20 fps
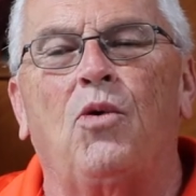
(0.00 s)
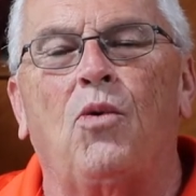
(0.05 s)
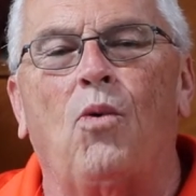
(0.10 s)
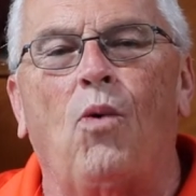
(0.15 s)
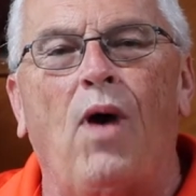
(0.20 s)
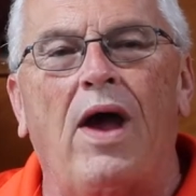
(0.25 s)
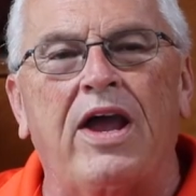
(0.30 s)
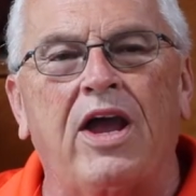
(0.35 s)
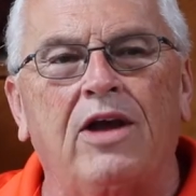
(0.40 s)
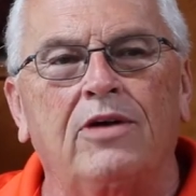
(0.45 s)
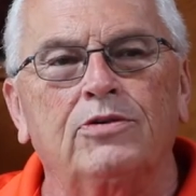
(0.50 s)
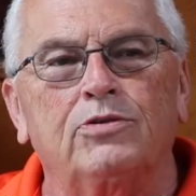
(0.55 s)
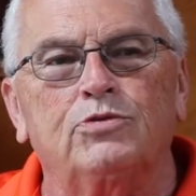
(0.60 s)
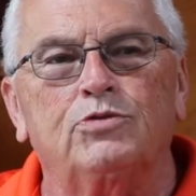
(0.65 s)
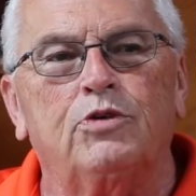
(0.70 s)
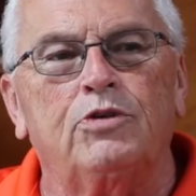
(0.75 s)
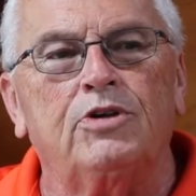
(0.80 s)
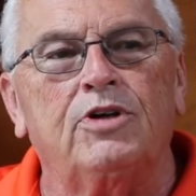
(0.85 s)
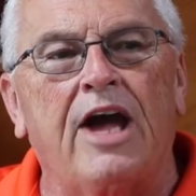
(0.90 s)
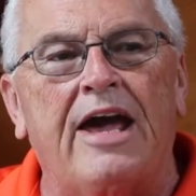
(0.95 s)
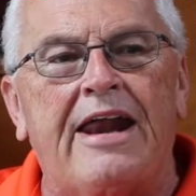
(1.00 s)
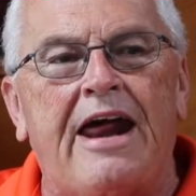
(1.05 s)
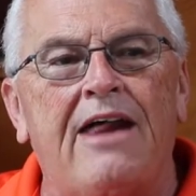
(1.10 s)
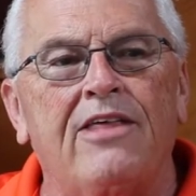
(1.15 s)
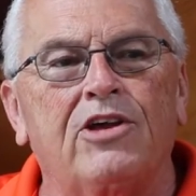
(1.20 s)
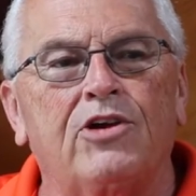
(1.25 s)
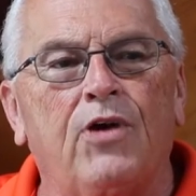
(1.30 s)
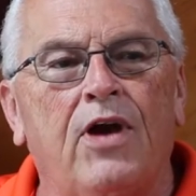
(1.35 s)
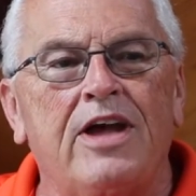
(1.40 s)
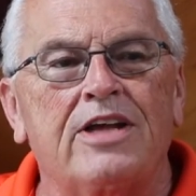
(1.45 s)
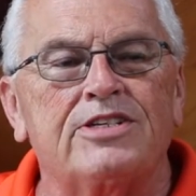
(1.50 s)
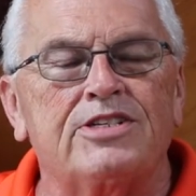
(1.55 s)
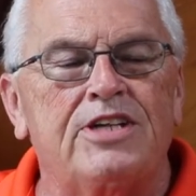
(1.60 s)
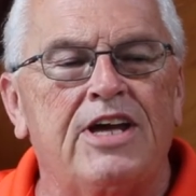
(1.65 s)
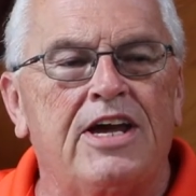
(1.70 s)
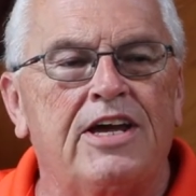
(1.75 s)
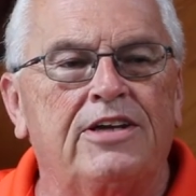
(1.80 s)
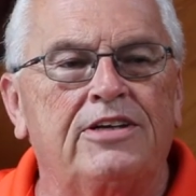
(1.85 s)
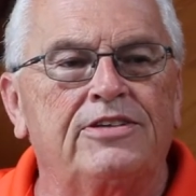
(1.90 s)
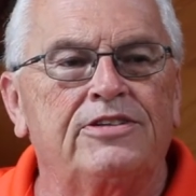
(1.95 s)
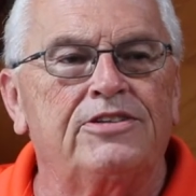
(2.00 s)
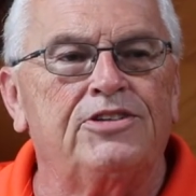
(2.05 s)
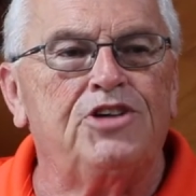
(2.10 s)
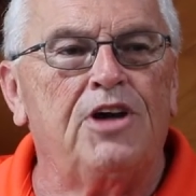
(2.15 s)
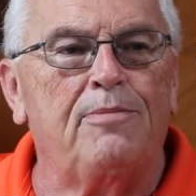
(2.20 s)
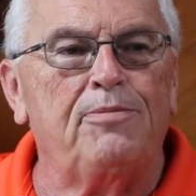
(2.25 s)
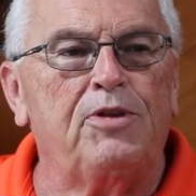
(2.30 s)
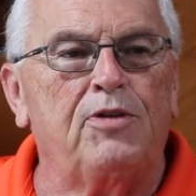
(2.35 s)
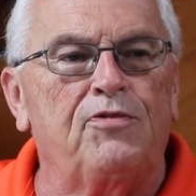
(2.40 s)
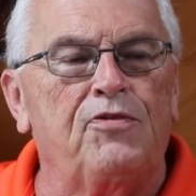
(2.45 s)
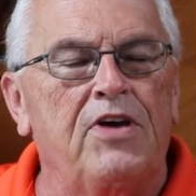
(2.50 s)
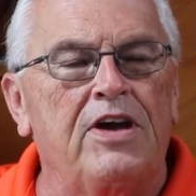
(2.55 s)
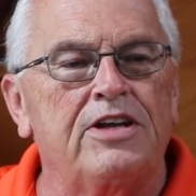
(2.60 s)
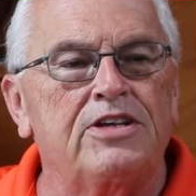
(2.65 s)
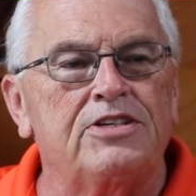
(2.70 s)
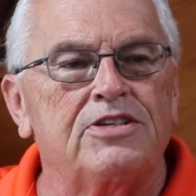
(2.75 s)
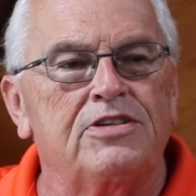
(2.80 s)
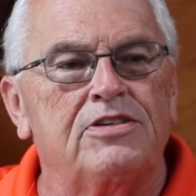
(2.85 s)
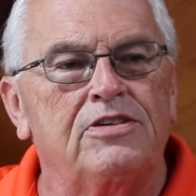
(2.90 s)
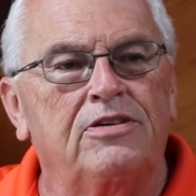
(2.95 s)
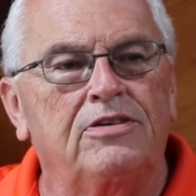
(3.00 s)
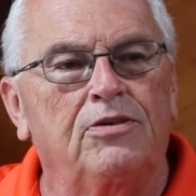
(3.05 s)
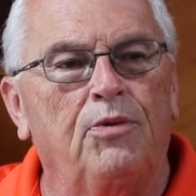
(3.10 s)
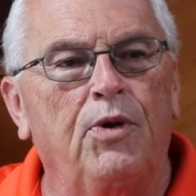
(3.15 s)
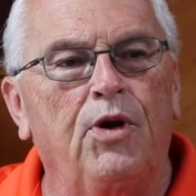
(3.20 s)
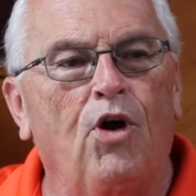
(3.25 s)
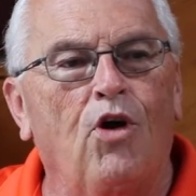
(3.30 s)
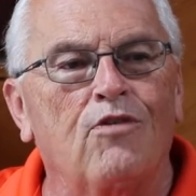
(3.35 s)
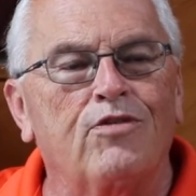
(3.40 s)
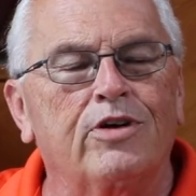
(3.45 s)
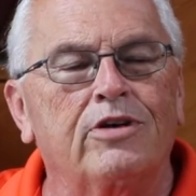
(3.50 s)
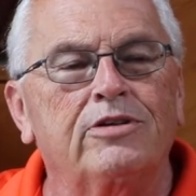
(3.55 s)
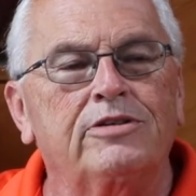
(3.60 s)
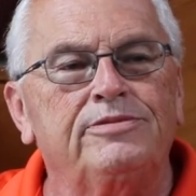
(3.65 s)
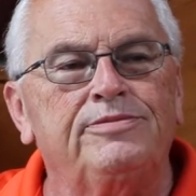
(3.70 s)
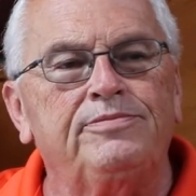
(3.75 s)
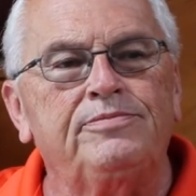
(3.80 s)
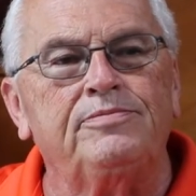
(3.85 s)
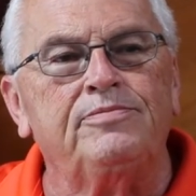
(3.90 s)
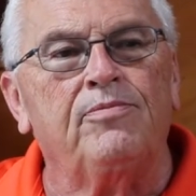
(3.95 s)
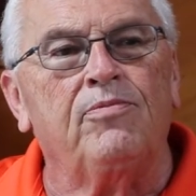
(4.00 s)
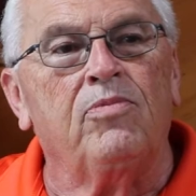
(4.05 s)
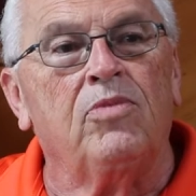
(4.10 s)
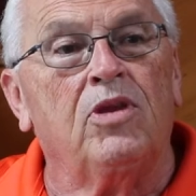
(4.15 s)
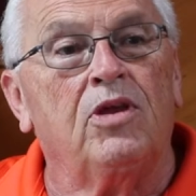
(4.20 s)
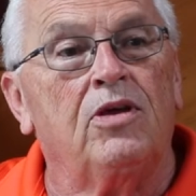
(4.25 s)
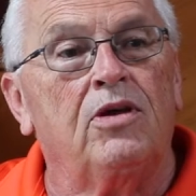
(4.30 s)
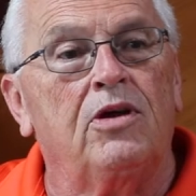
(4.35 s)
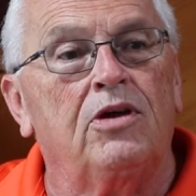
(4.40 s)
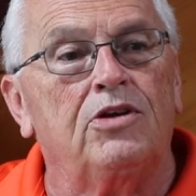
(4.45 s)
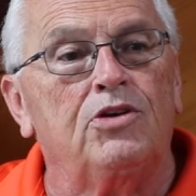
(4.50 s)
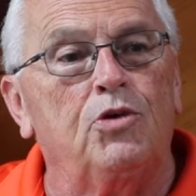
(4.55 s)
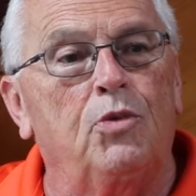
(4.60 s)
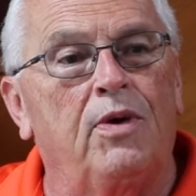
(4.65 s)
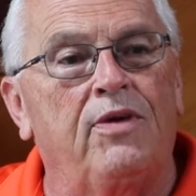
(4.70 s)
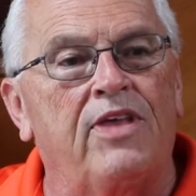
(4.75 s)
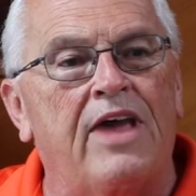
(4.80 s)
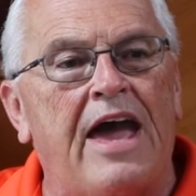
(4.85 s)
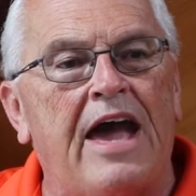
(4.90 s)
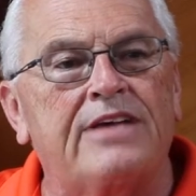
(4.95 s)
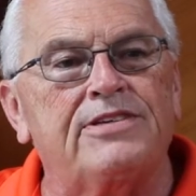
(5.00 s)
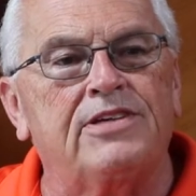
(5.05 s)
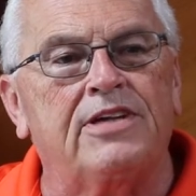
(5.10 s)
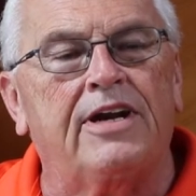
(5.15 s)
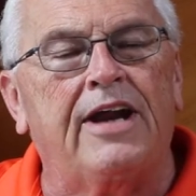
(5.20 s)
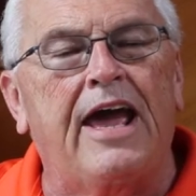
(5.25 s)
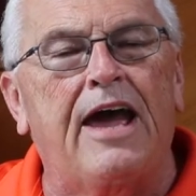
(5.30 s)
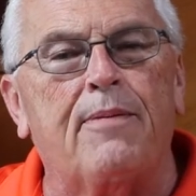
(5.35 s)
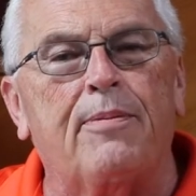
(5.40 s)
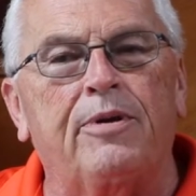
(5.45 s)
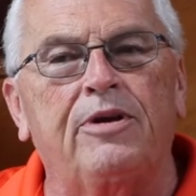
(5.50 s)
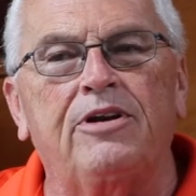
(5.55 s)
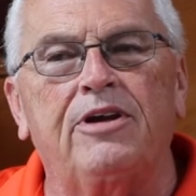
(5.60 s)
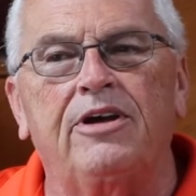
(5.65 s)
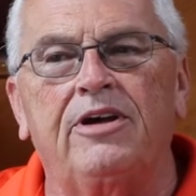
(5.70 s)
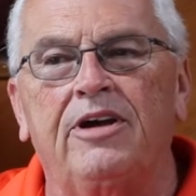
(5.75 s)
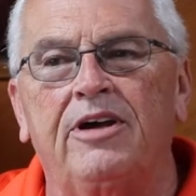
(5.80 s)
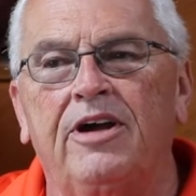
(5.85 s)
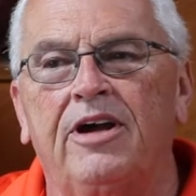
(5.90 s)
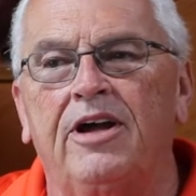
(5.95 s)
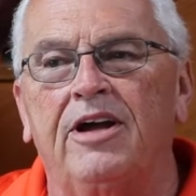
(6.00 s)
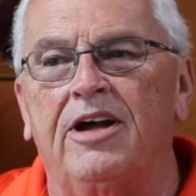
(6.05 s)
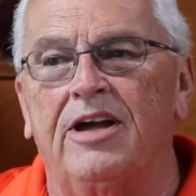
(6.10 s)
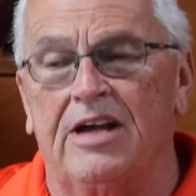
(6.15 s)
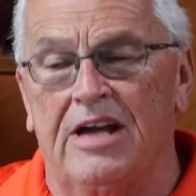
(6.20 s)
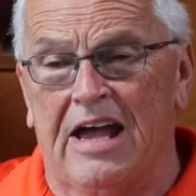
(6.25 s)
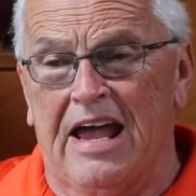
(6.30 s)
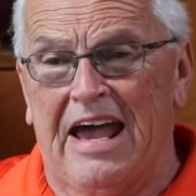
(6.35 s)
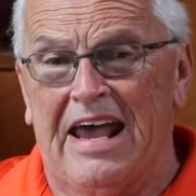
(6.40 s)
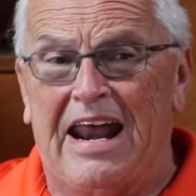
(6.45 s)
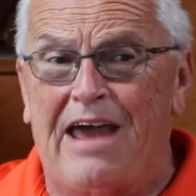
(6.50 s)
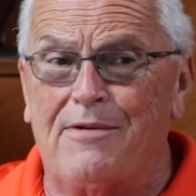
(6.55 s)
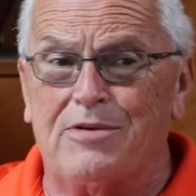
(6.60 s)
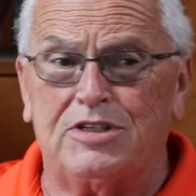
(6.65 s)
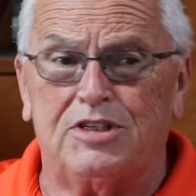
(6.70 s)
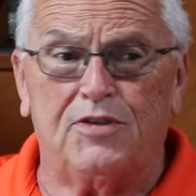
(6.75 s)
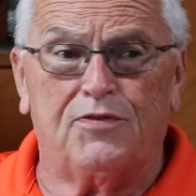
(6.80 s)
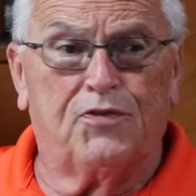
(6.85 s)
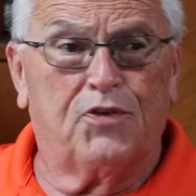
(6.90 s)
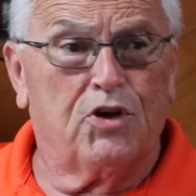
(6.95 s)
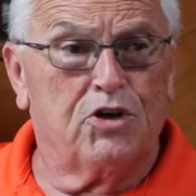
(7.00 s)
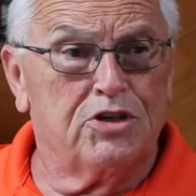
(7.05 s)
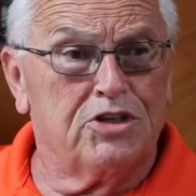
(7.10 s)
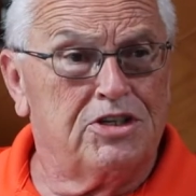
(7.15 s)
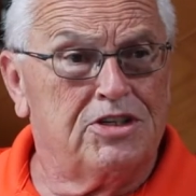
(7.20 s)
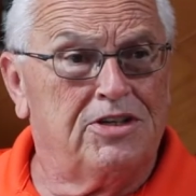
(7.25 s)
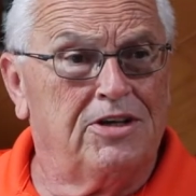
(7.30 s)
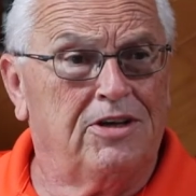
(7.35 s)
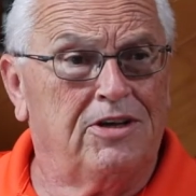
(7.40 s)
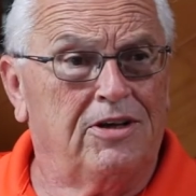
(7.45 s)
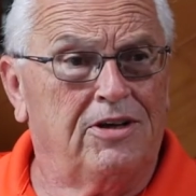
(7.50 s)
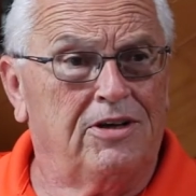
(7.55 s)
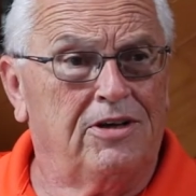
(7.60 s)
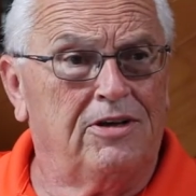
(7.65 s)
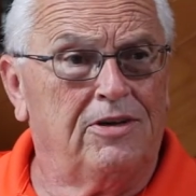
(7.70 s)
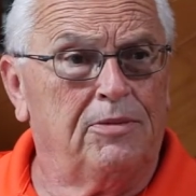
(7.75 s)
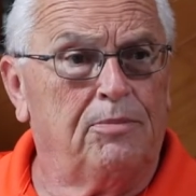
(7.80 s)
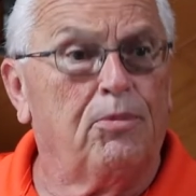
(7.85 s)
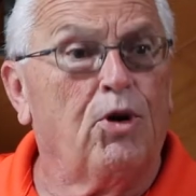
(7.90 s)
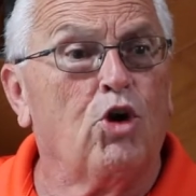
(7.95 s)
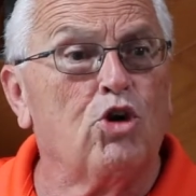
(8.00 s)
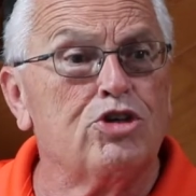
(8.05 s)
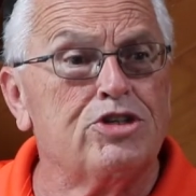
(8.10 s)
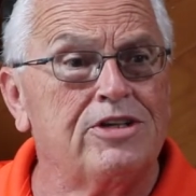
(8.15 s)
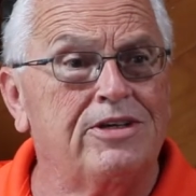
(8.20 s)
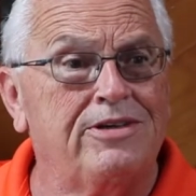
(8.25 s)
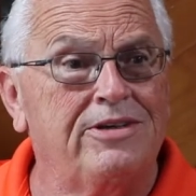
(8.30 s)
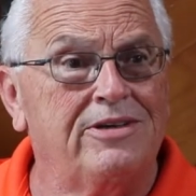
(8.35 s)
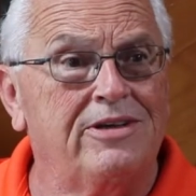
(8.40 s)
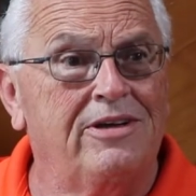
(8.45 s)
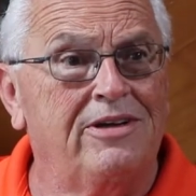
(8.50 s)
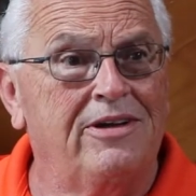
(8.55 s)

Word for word: Well, I got out of the grandstand, jumped the fence, went over to where the accident happened. And I was the first person